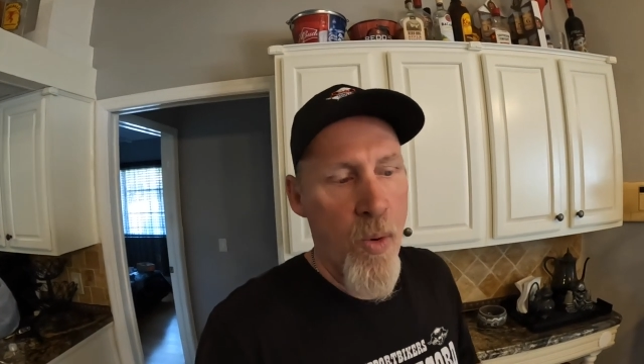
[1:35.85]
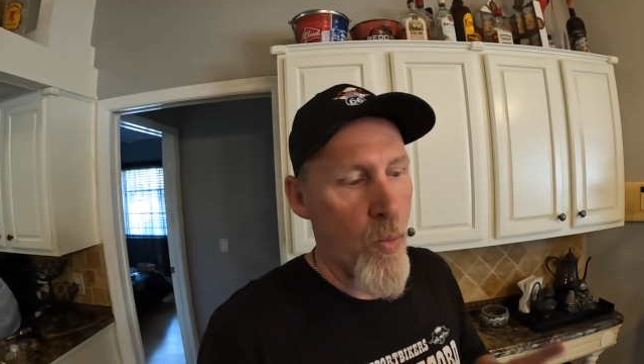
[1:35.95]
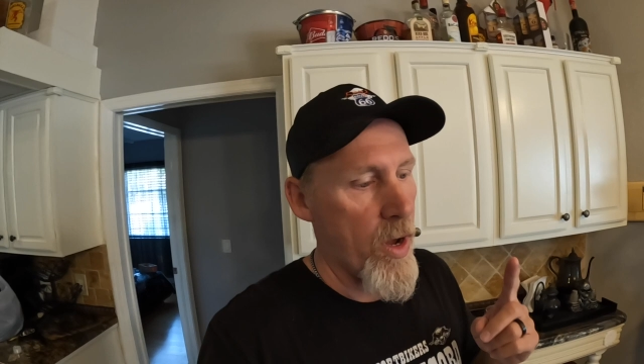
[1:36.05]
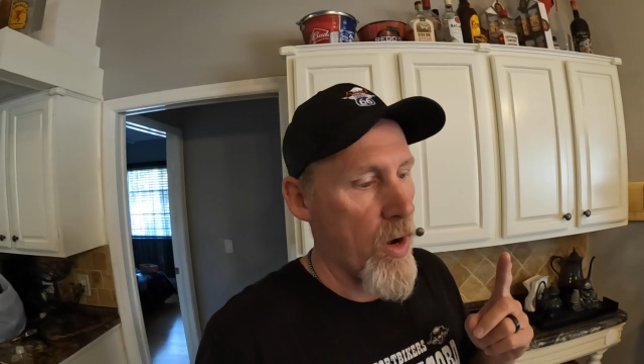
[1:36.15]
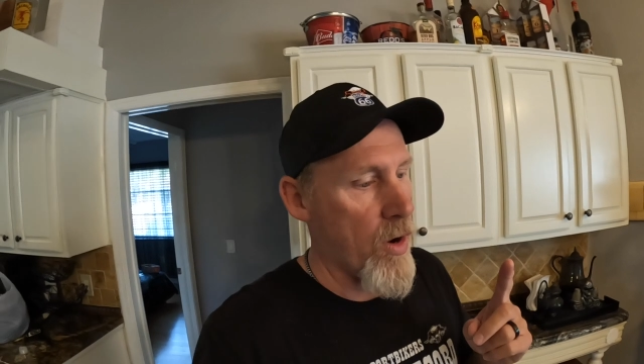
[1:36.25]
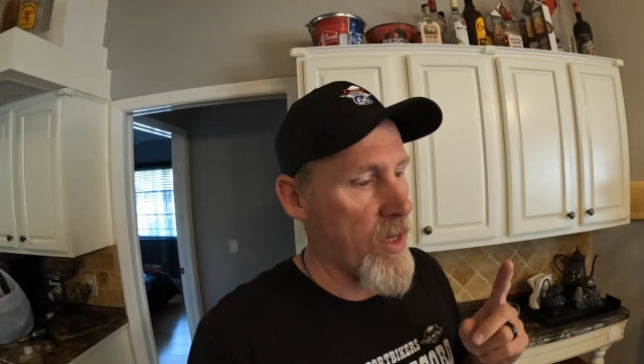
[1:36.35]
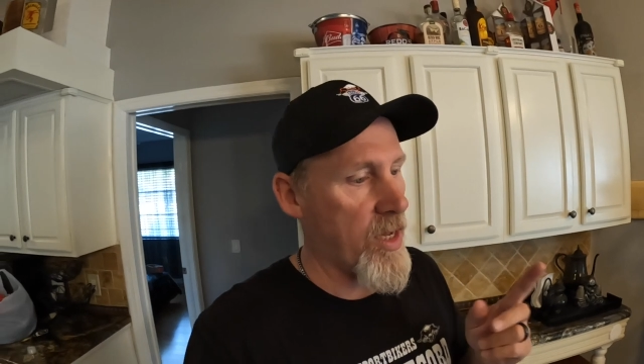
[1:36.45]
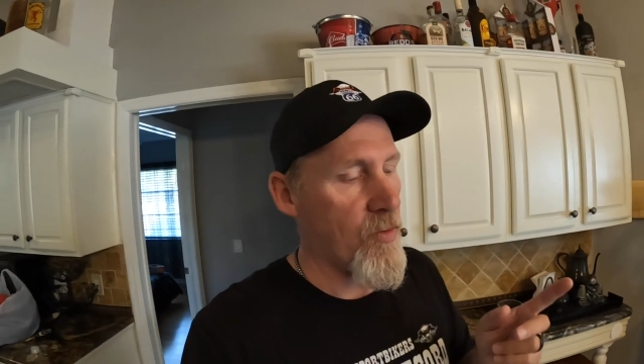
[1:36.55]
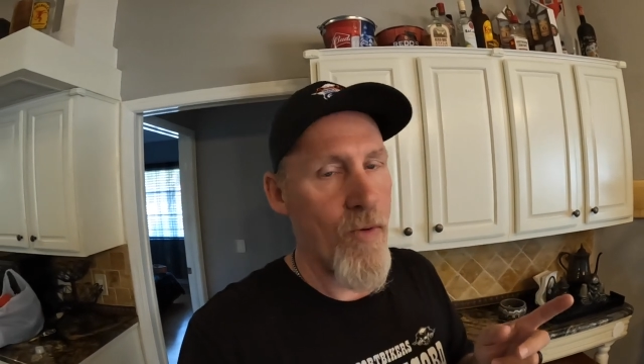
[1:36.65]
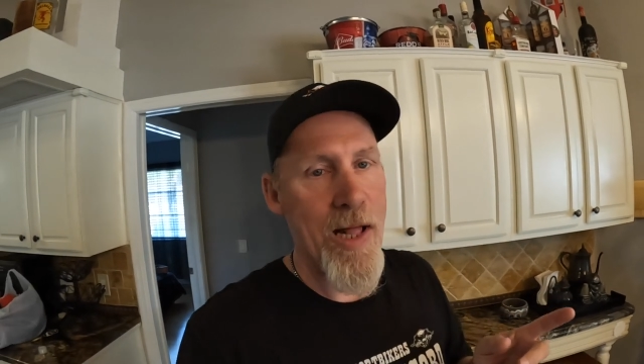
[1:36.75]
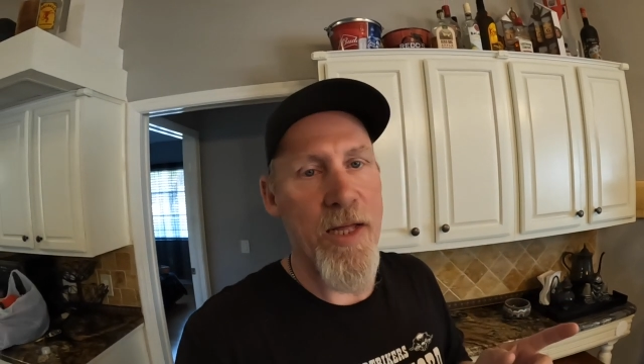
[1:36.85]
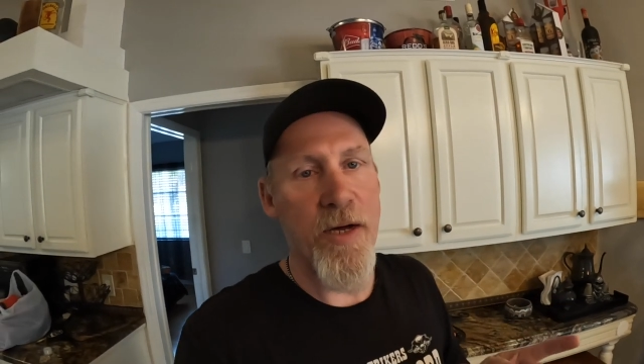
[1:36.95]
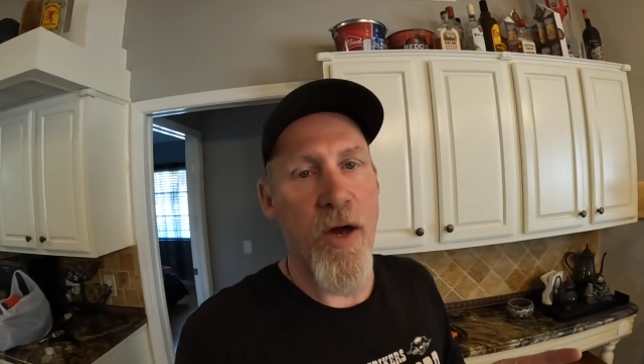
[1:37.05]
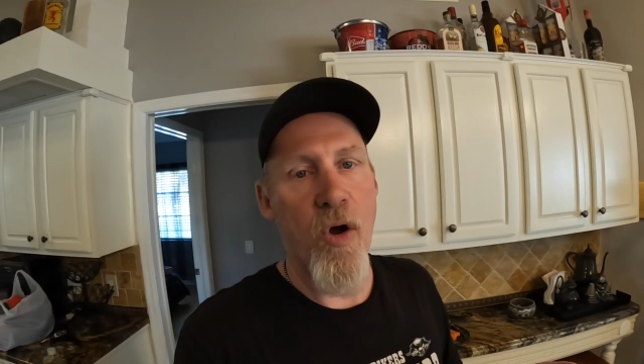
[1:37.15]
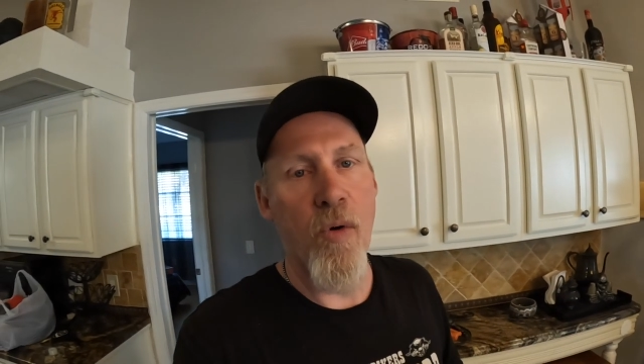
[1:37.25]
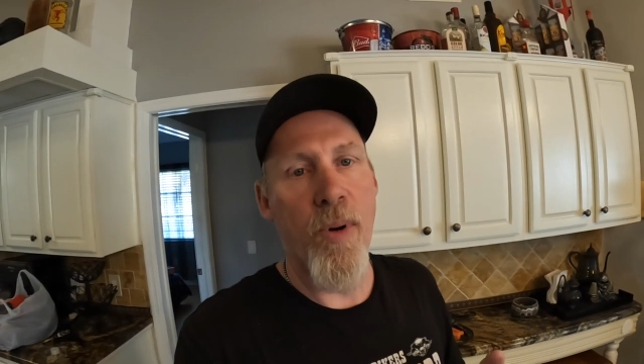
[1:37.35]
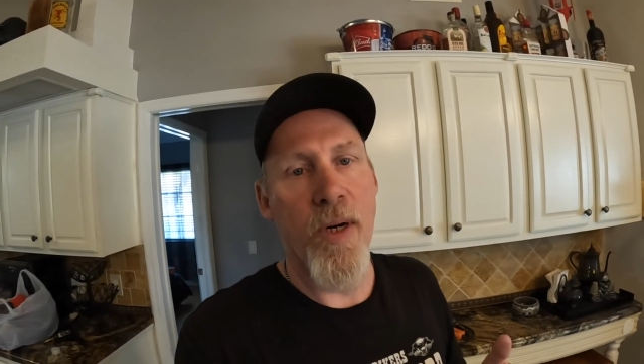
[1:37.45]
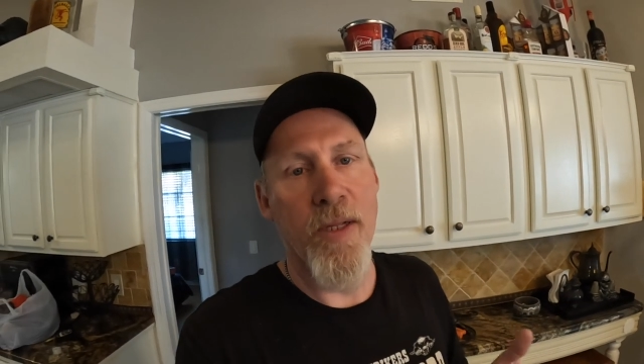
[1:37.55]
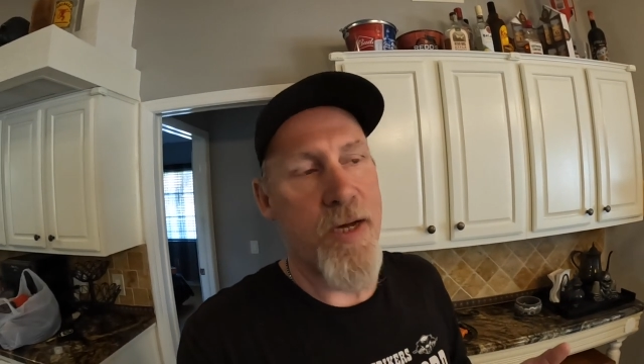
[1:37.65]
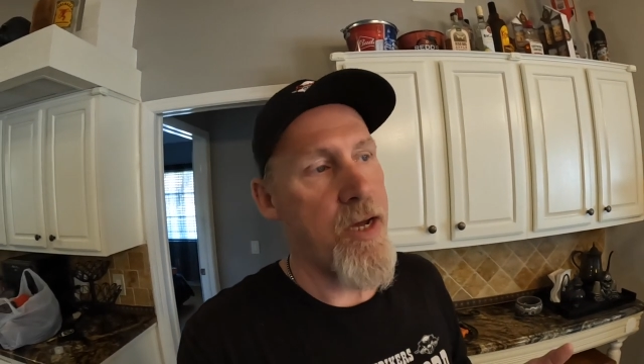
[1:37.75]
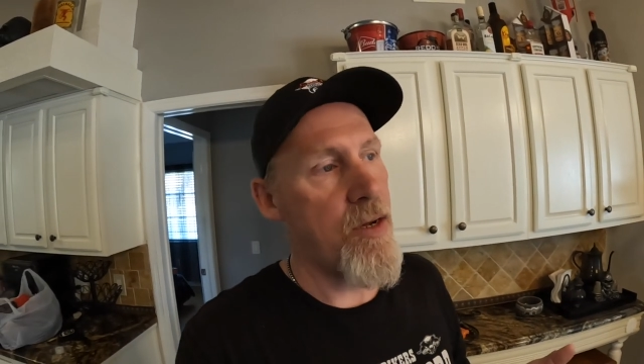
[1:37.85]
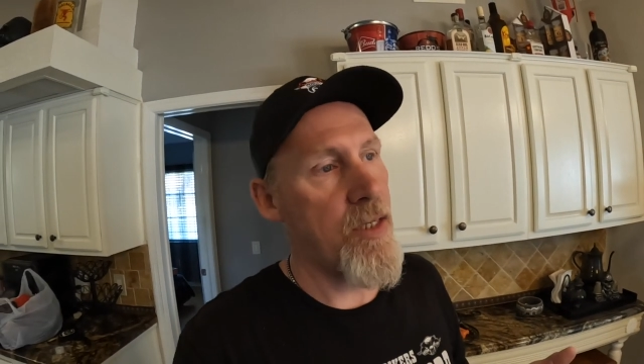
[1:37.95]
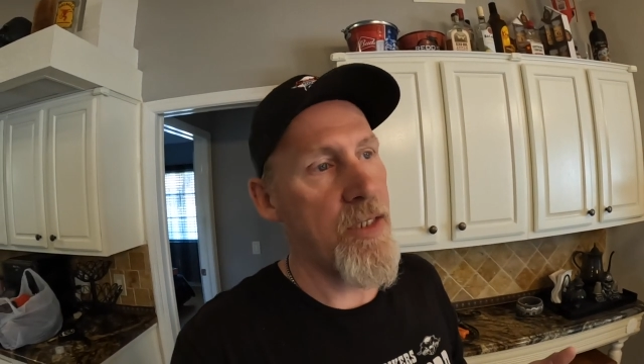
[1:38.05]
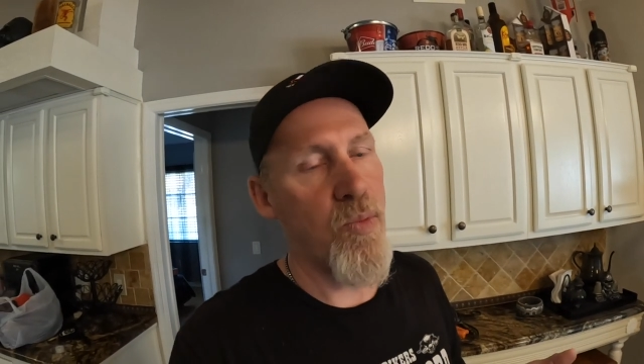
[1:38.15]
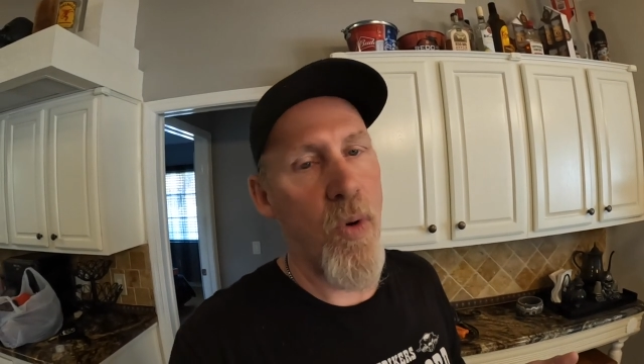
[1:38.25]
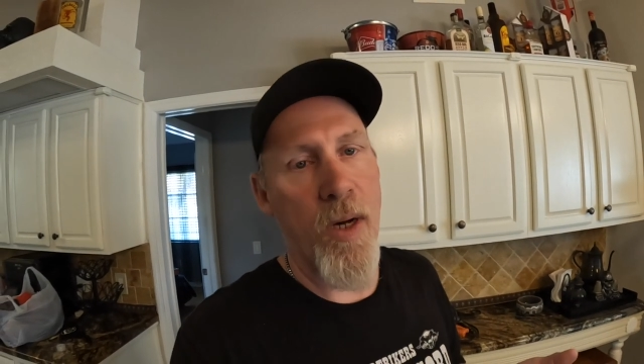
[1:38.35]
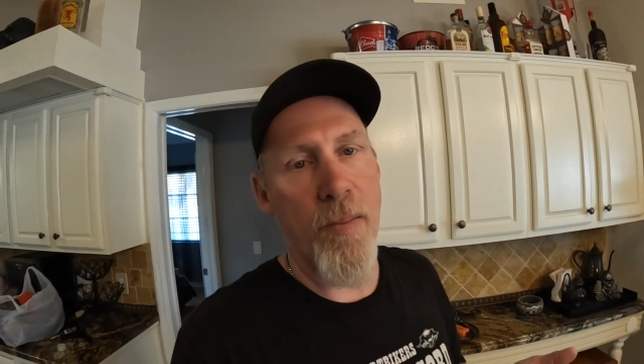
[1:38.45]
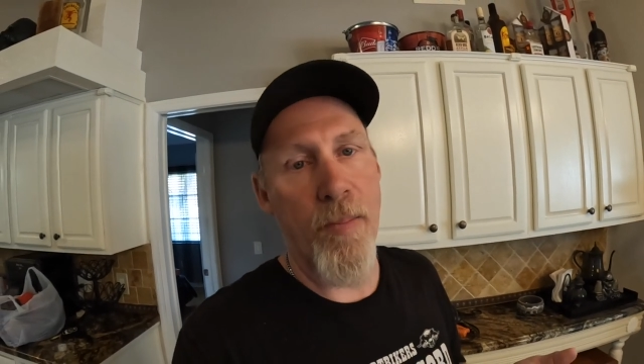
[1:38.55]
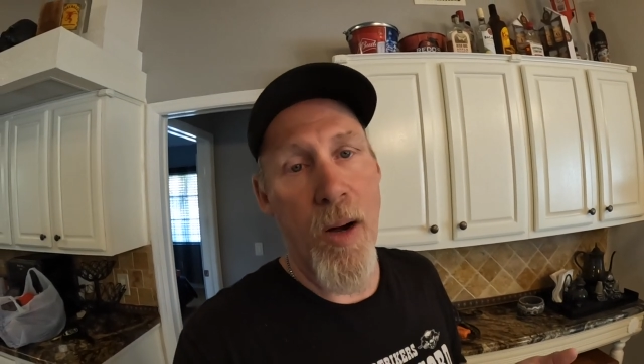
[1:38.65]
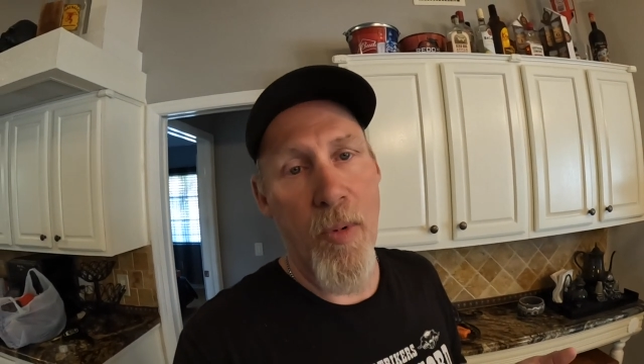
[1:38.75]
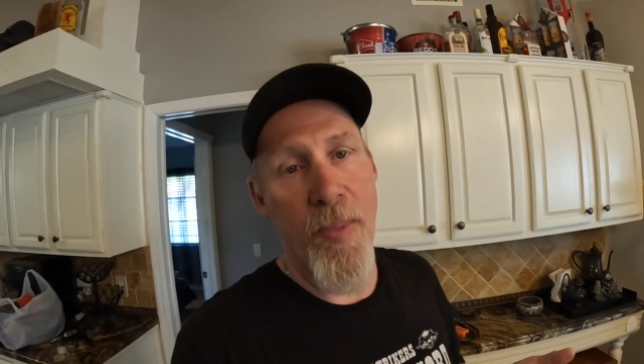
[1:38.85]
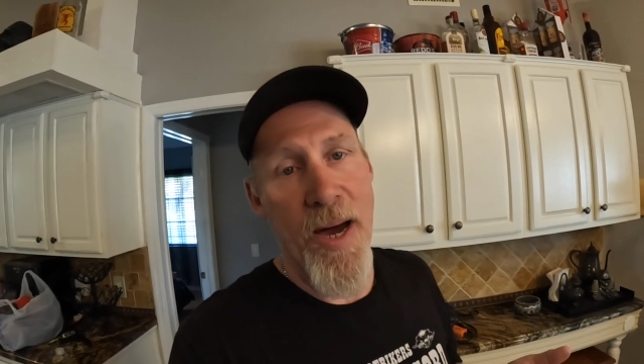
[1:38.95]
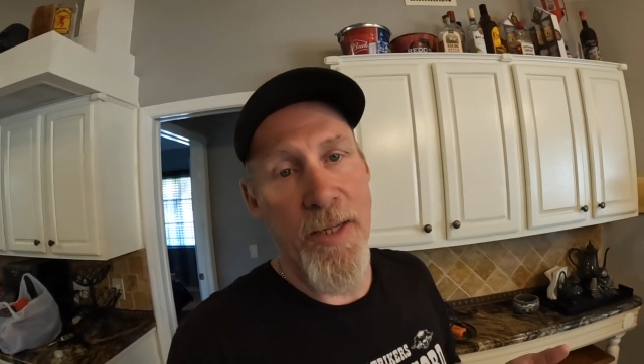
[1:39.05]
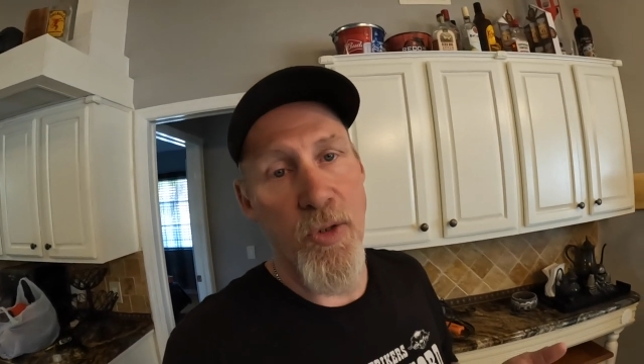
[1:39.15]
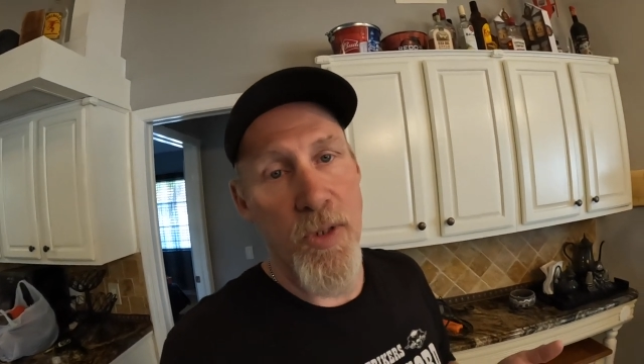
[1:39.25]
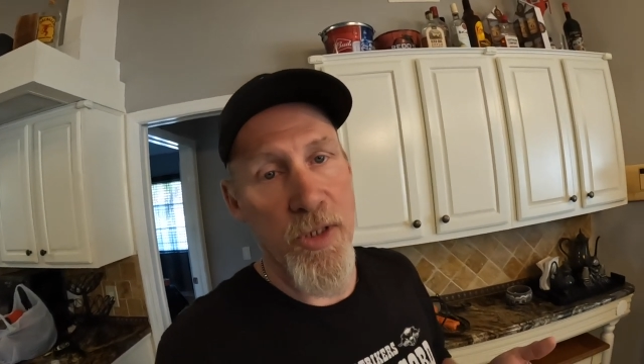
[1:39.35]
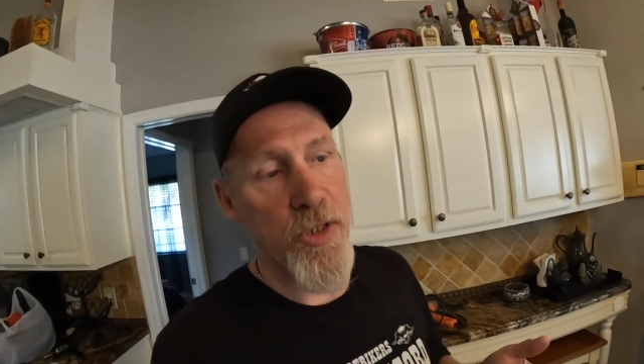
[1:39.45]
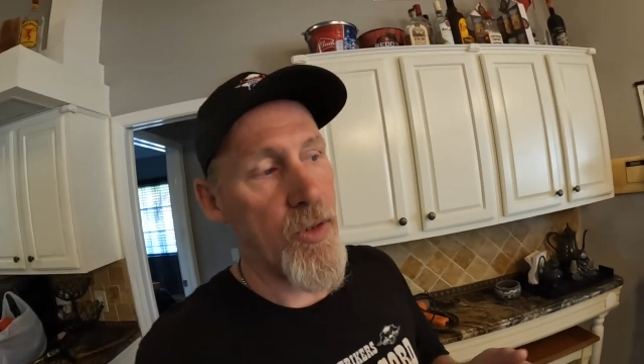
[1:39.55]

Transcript: We are getting ready to go, but here is what Mama Badger is